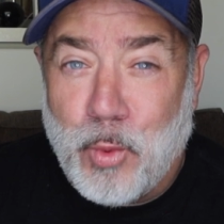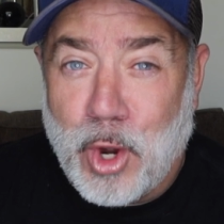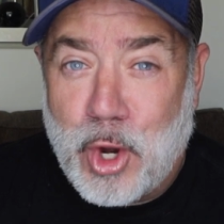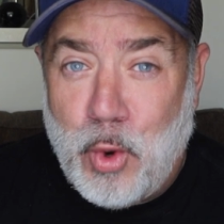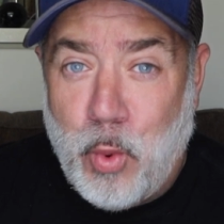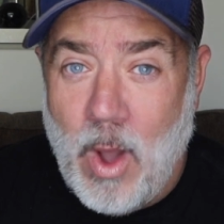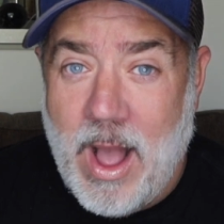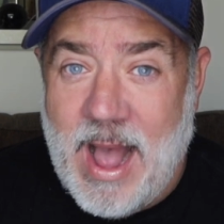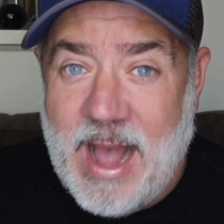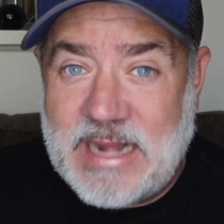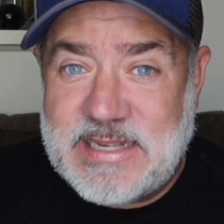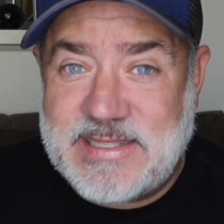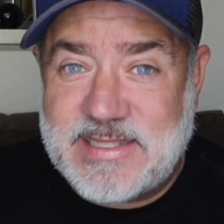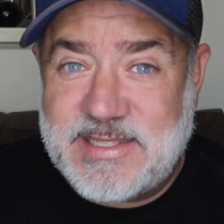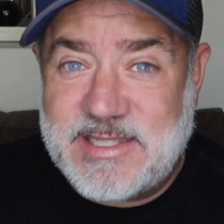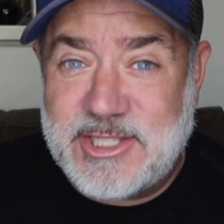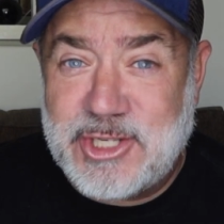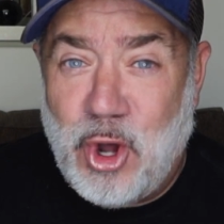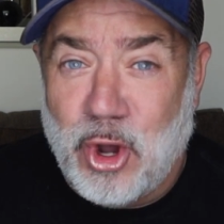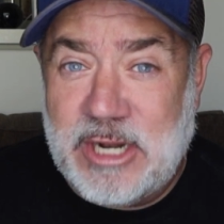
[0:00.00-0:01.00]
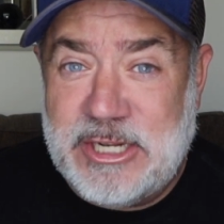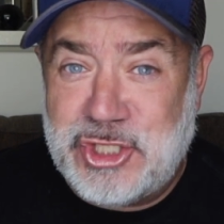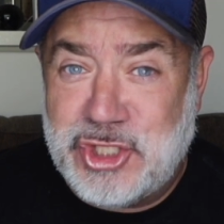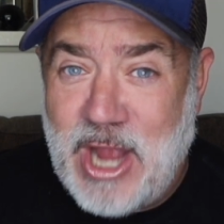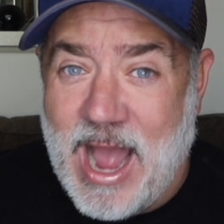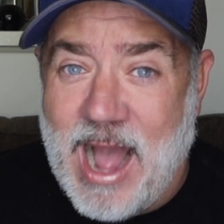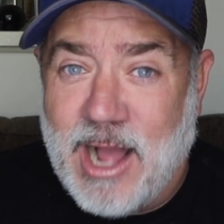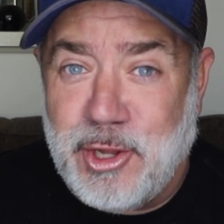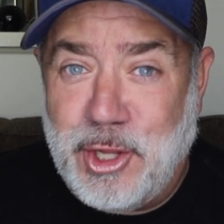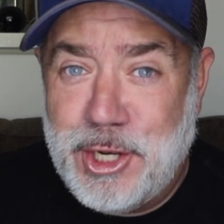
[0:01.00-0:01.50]
requests on
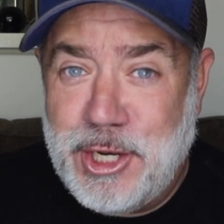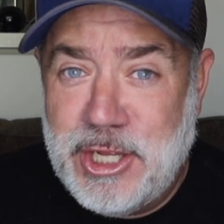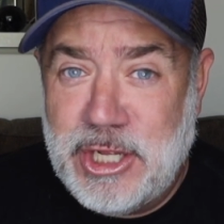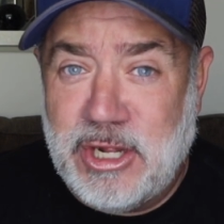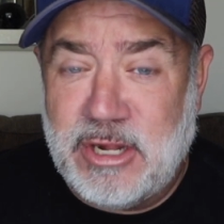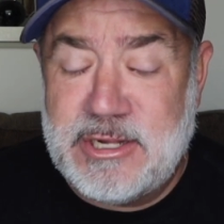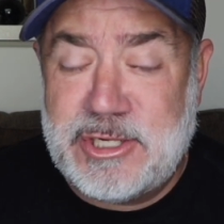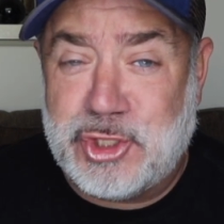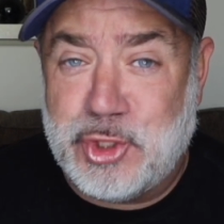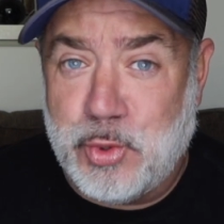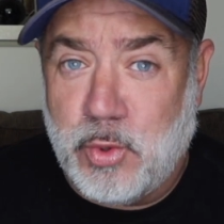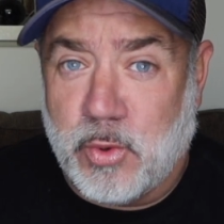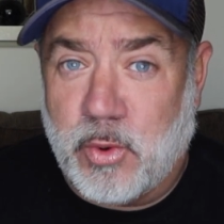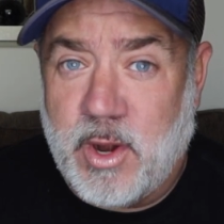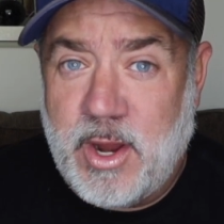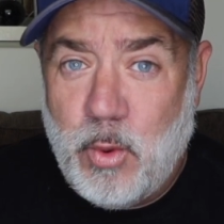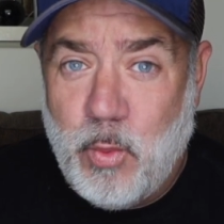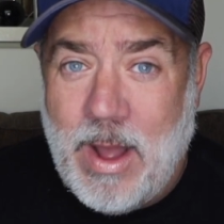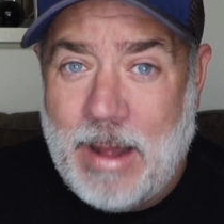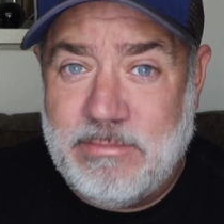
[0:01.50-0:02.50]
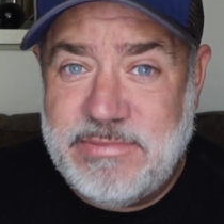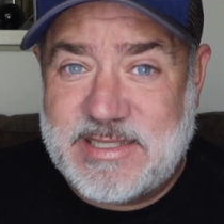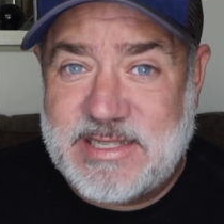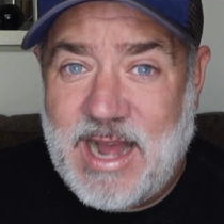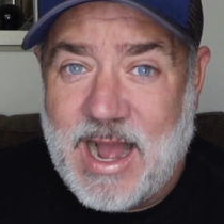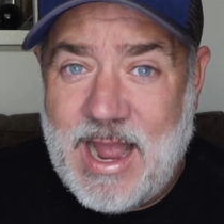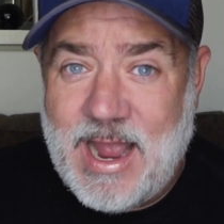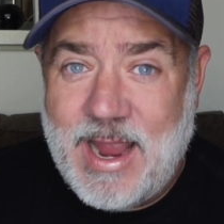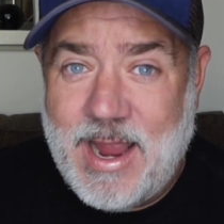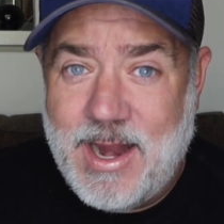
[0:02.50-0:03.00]
Jaclyn Hill's jewelry
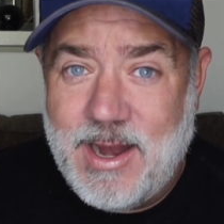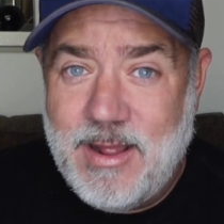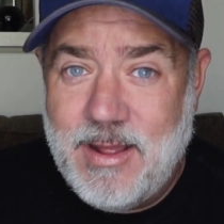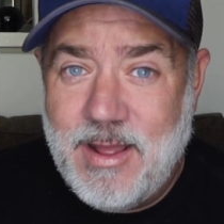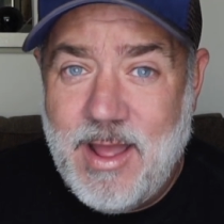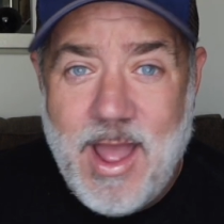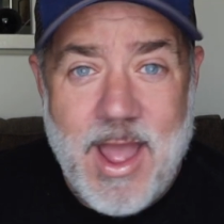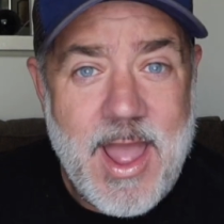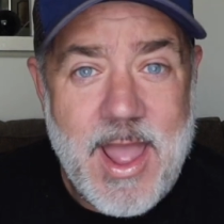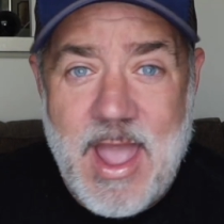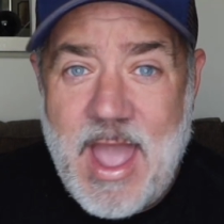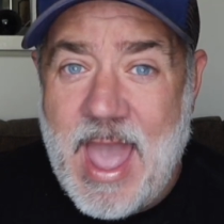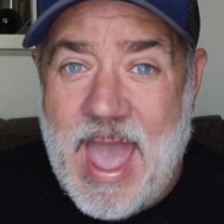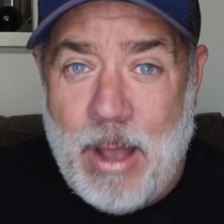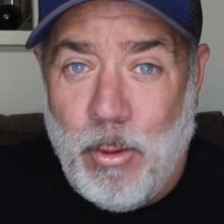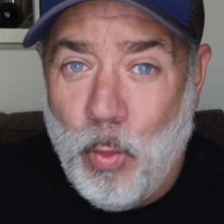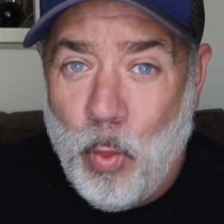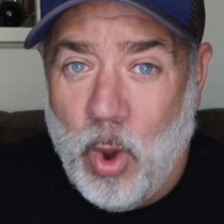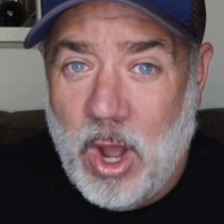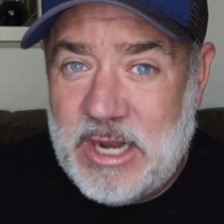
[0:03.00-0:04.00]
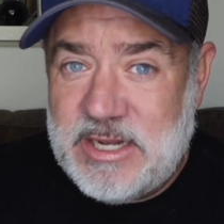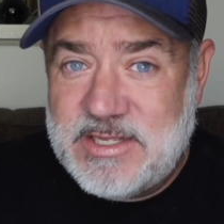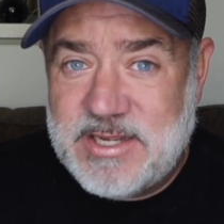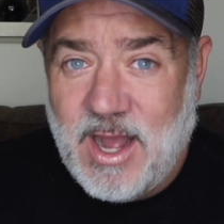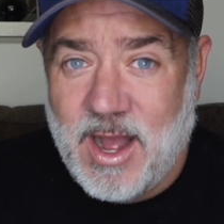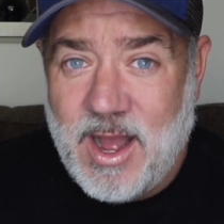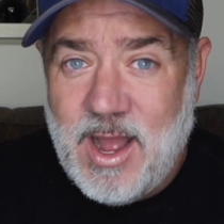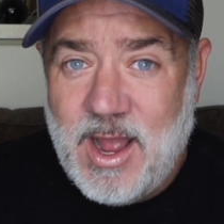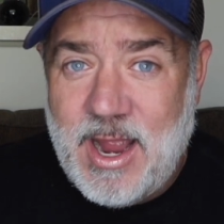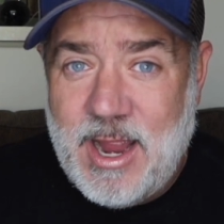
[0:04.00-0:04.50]
website at one
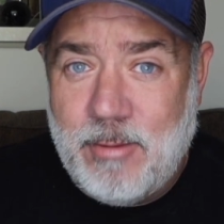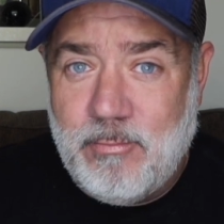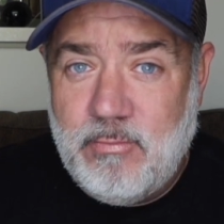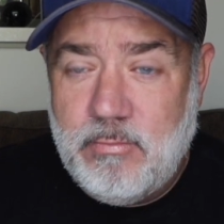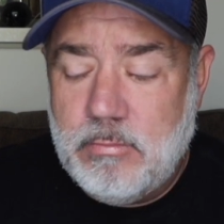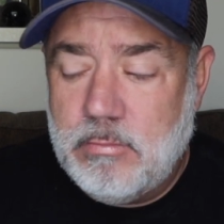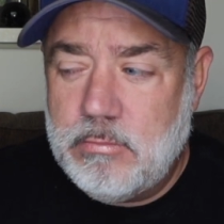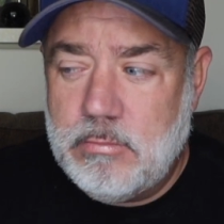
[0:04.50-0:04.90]
time.